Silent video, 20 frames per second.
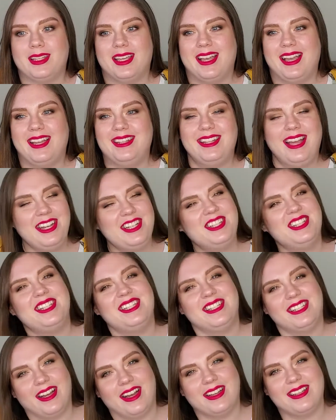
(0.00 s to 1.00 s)
And that just
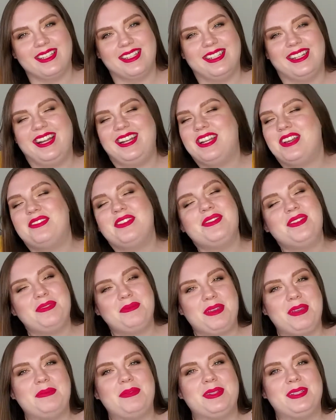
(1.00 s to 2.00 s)
sucks. And I never want
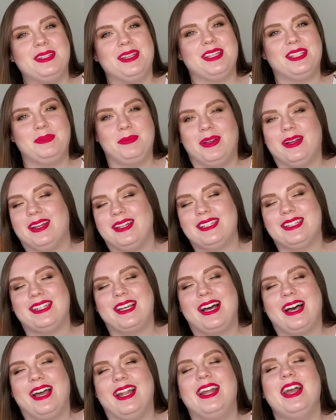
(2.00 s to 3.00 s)
people to experience
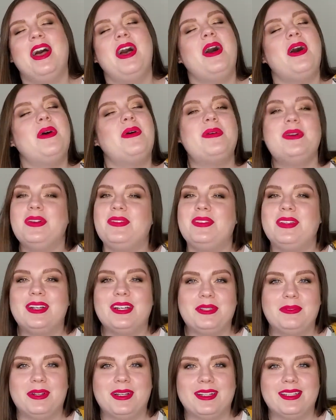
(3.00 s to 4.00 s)
that. Or if they're
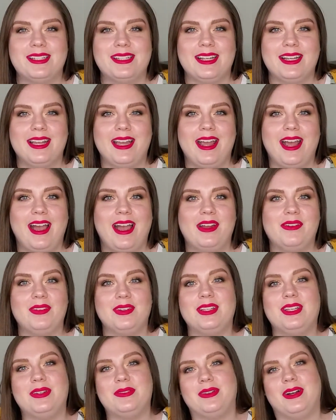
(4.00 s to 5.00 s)
experiencing it, I
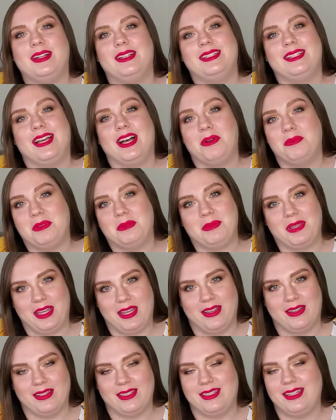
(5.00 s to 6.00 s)
really want to help them
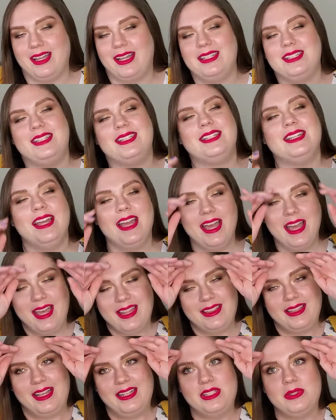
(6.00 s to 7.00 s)
heal. So
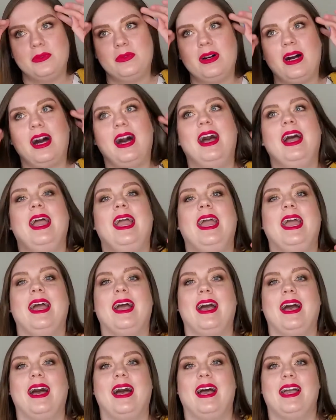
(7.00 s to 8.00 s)
that's why
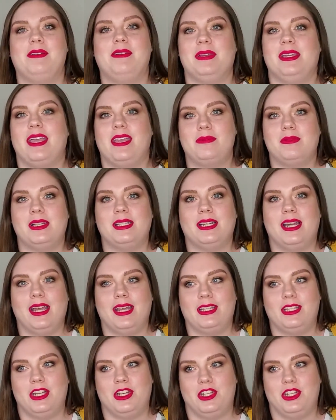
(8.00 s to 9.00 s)
I became a
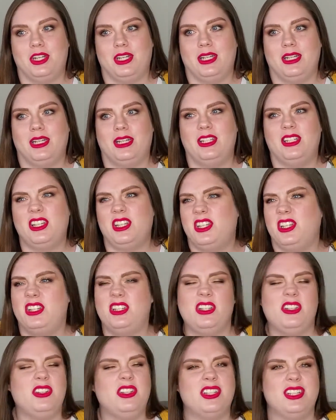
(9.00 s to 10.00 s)
dietitian, in addition
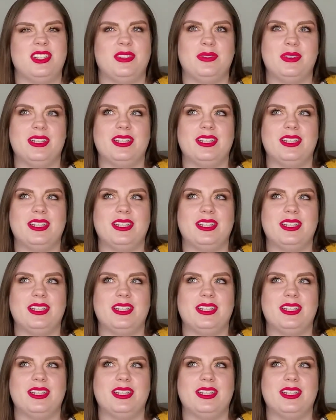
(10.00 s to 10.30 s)
to just